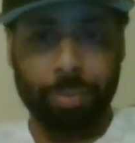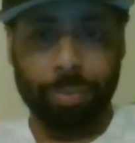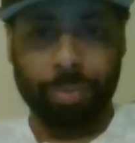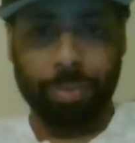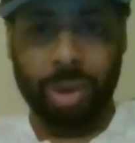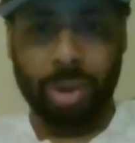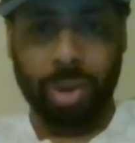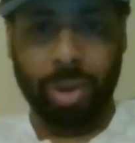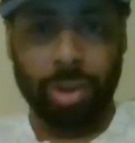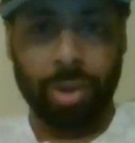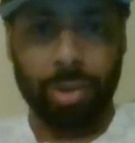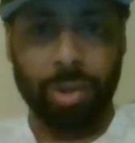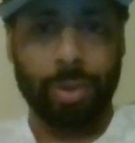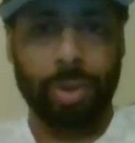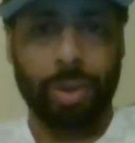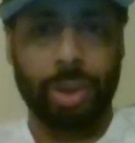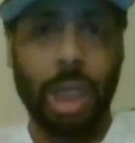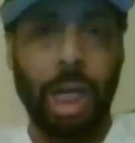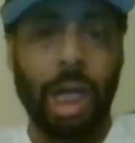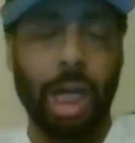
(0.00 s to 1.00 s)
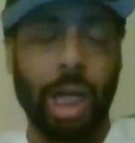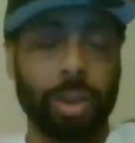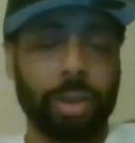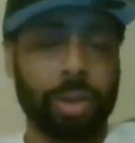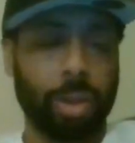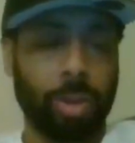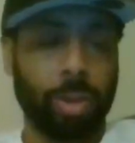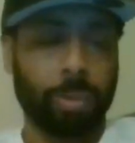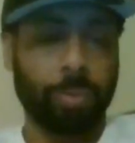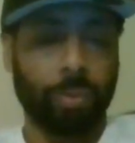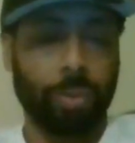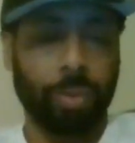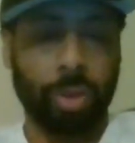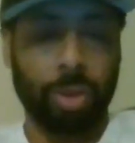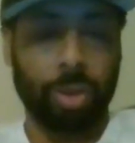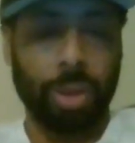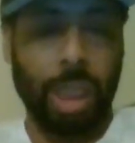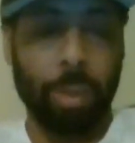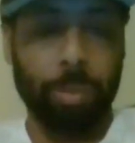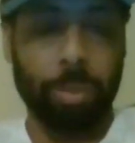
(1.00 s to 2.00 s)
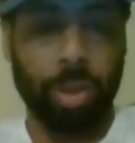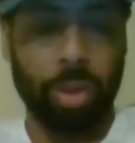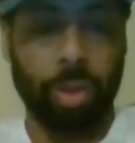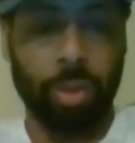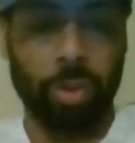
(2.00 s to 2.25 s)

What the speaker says: She chides him for not